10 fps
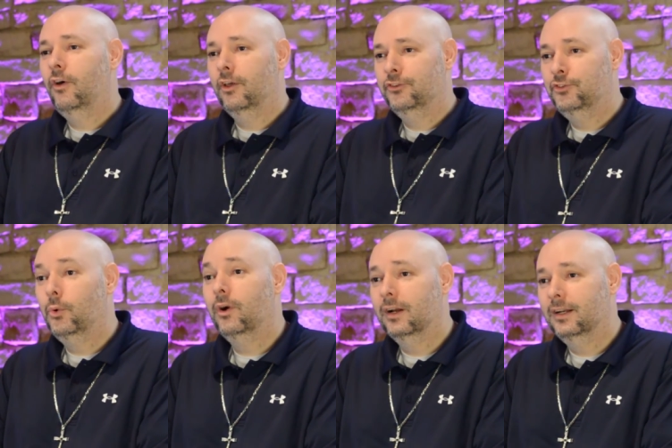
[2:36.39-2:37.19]
fall
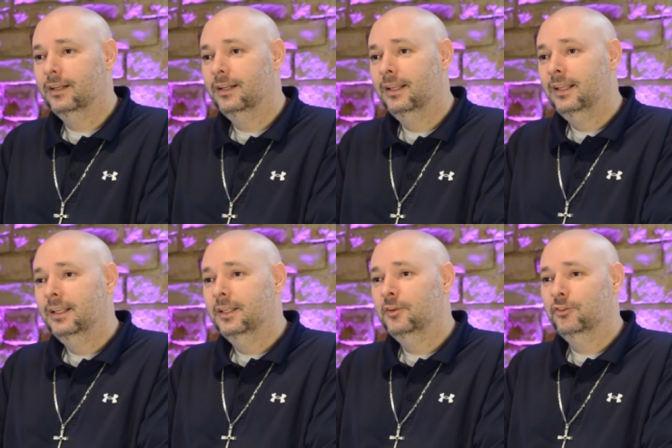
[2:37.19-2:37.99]
short.
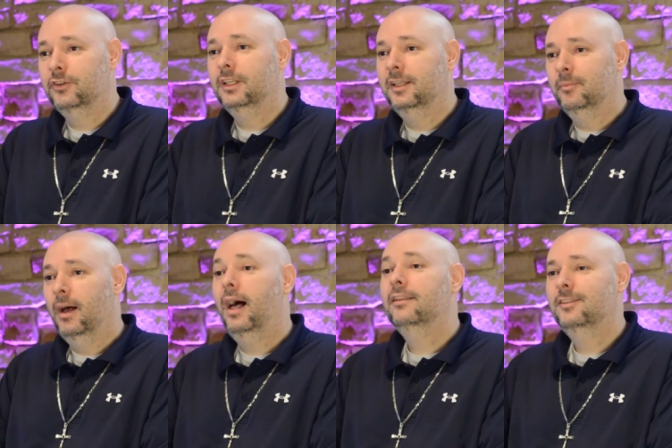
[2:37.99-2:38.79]
It's really
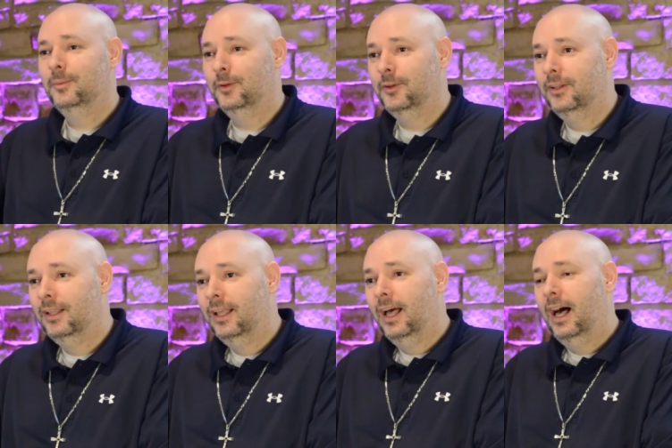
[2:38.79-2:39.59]
impossible.
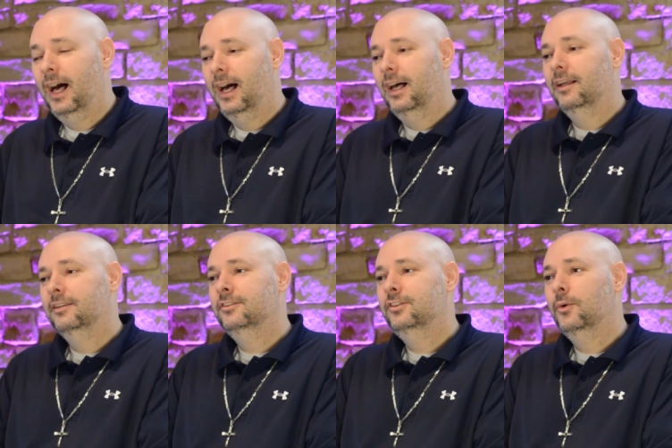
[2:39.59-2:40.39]
Uh,
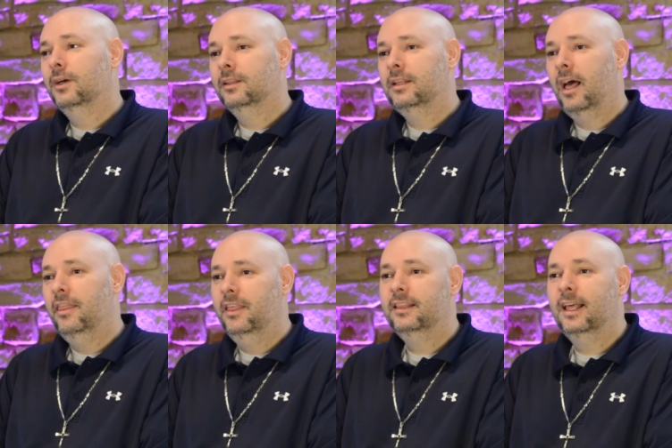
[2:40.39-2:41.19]
so I
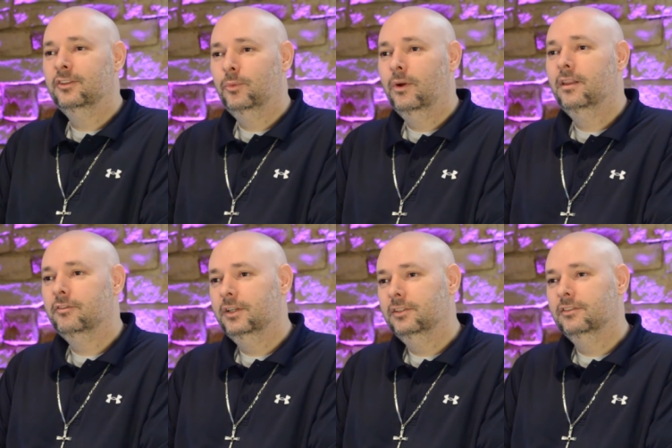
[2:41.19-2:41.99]
think that's one of the
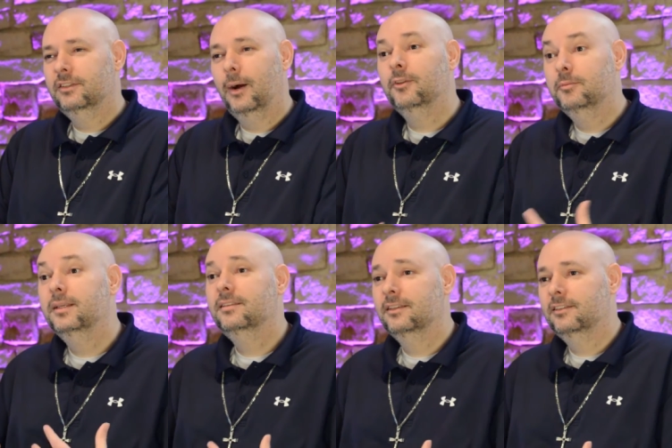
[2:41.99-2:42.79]
reasons I was
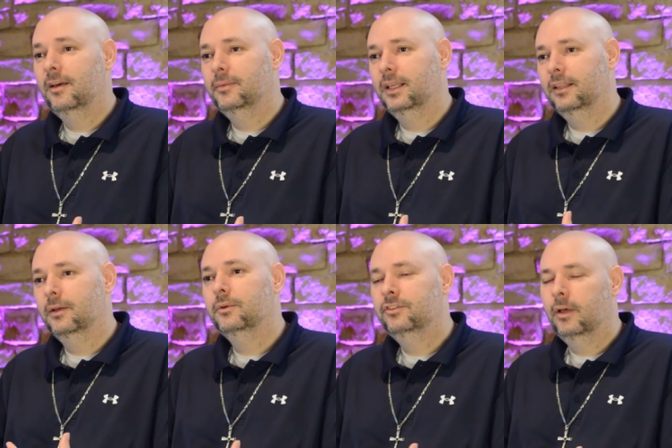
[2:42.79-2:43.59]
missing something.
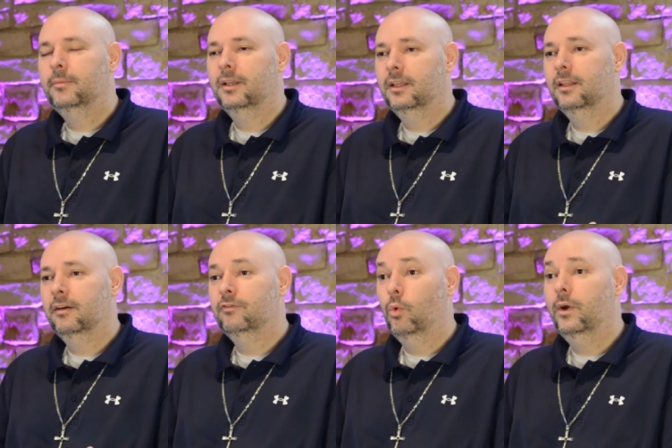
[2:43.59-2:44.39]
There was something
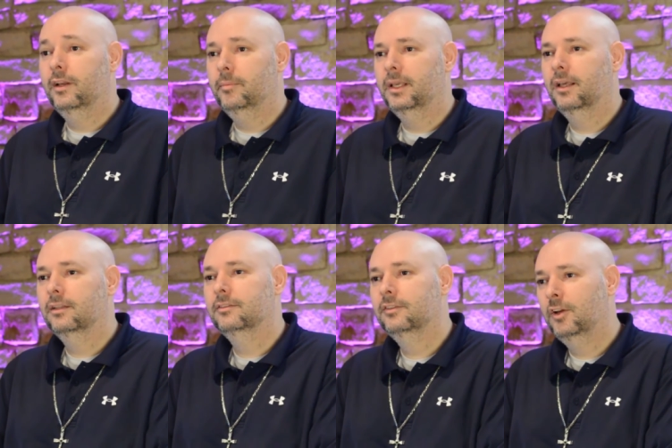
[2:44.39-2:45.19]
a void
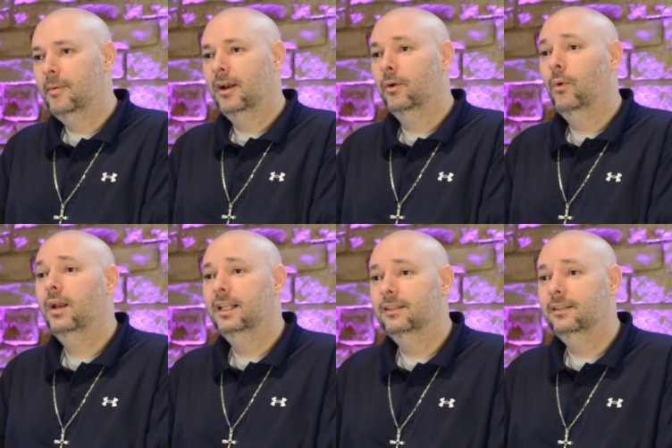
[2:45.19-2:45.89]
because no matter what I